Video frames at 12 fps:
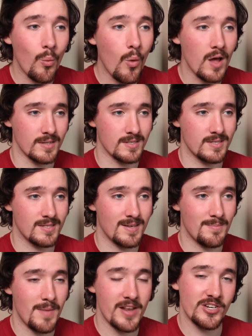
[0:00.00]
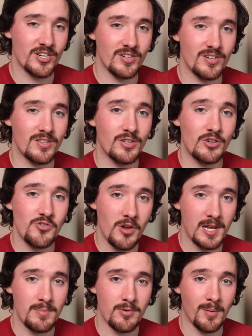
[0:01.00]
once mentioned the
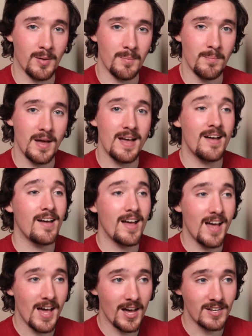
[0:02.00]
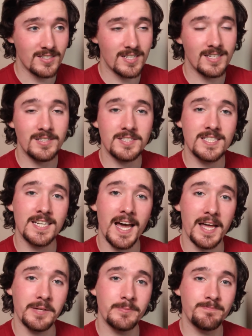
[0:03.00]
trolley problem until
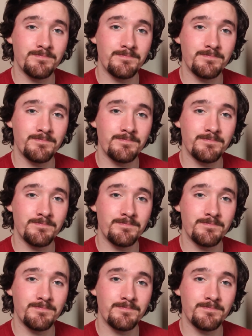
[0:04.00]
today.